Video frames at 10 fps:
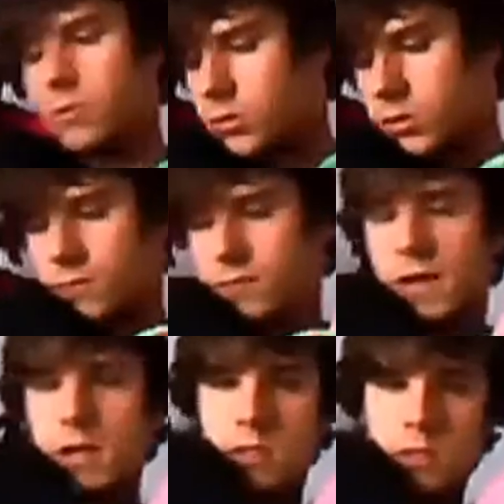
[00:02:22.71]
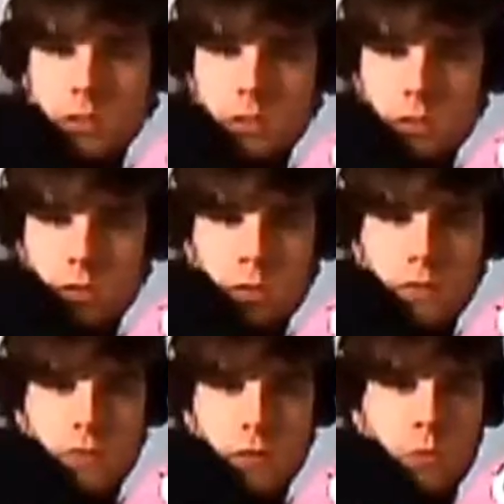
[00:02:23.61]
want to find
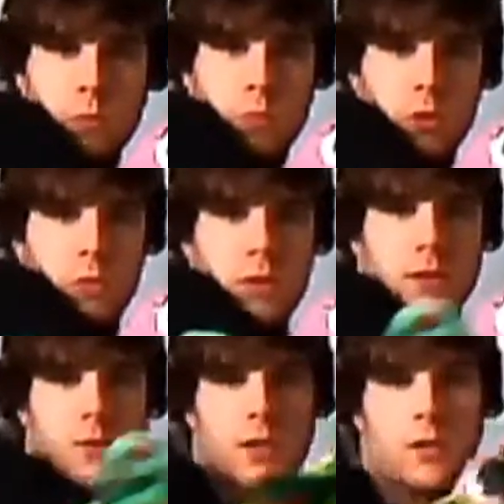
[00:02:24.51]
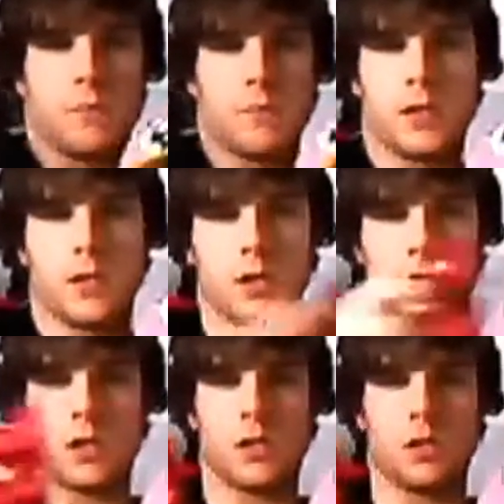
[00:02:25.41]
other one, whether it'll be a
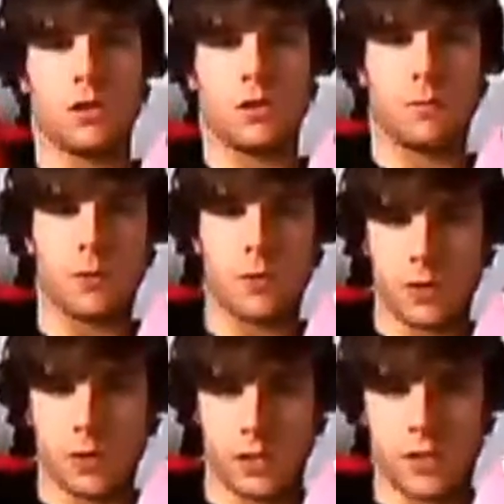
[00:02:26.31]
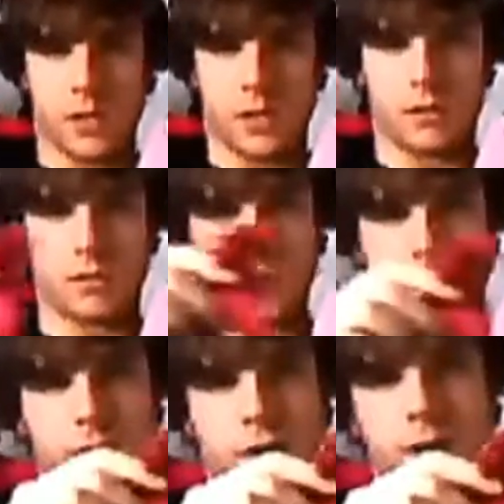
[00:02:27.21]
girl or boy. They want to
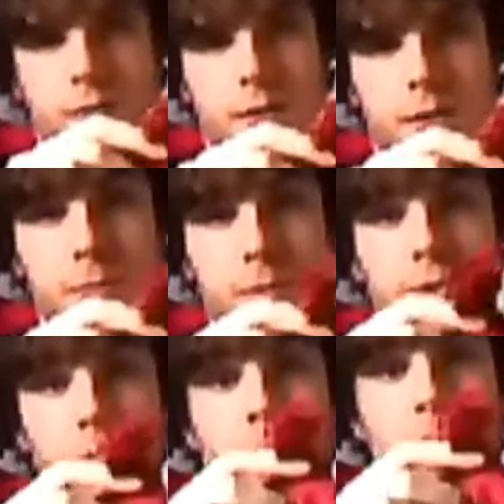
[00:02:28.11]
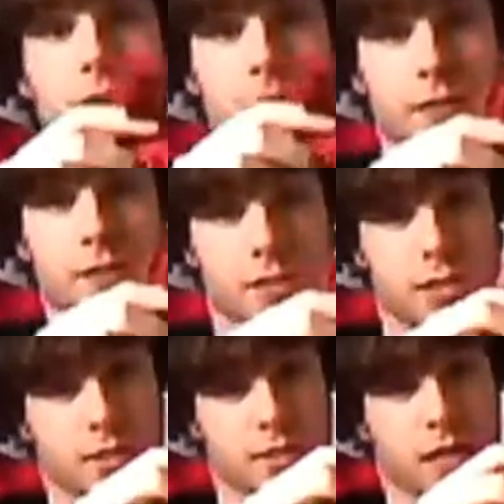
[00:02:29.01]
find people who are into
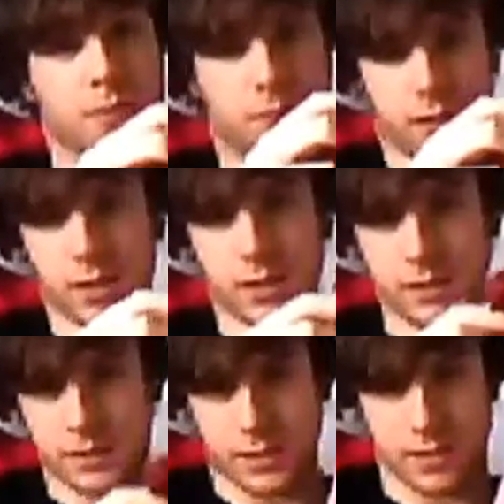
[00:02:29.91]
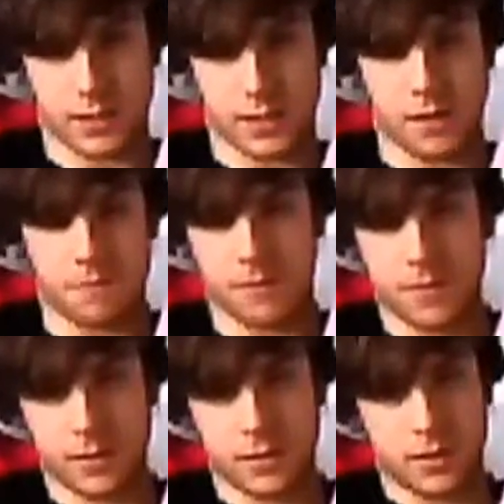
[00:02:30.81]
the same things as them.
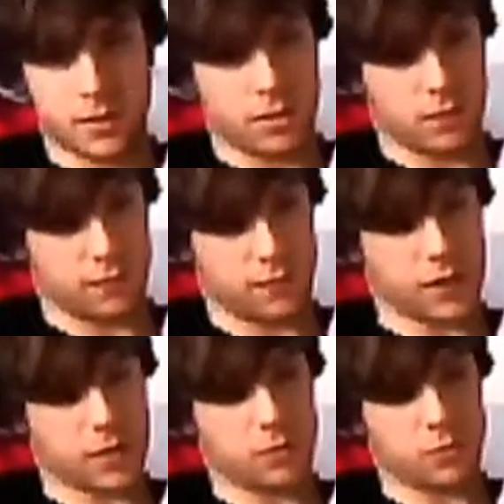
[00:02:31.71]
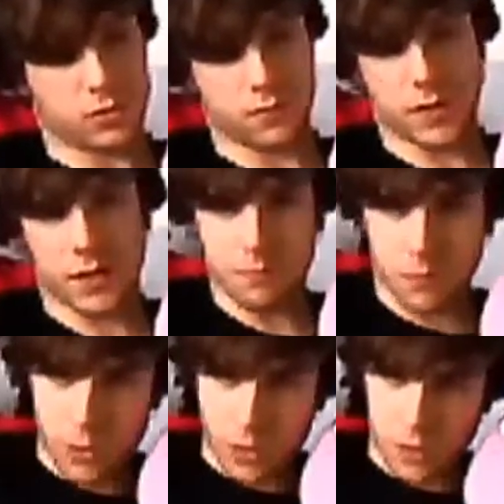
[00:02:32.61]
In fact, they want to find
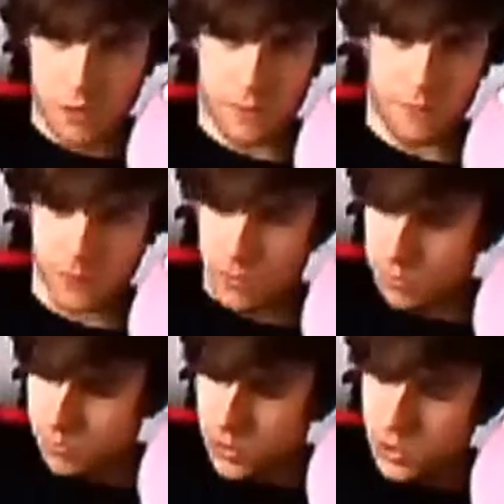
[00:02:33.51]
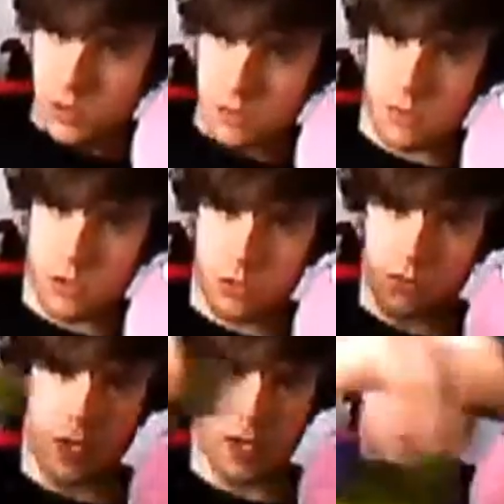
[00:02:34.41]
more
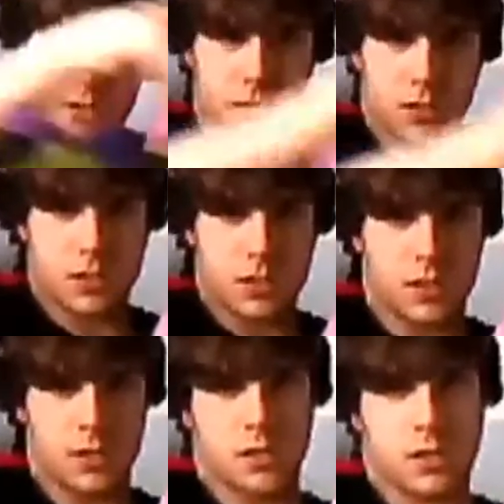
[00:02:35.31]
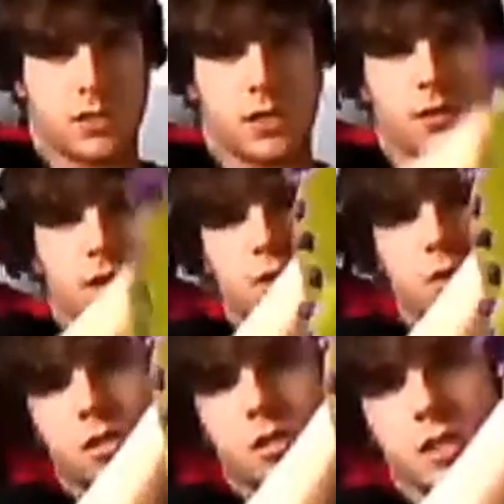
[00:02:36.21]
dragons that are
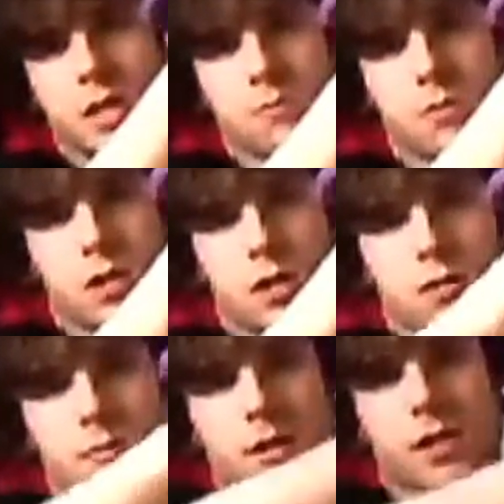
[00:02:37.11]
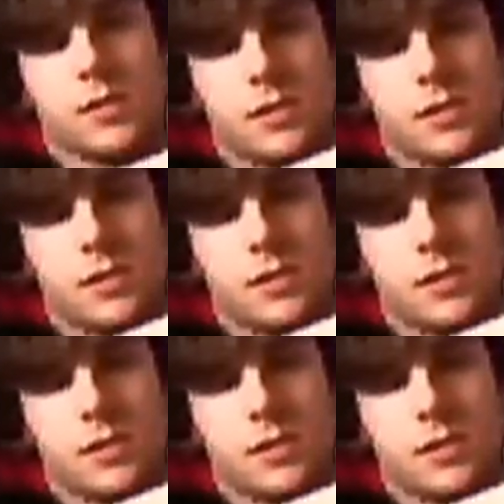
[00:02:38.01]
into the same thing as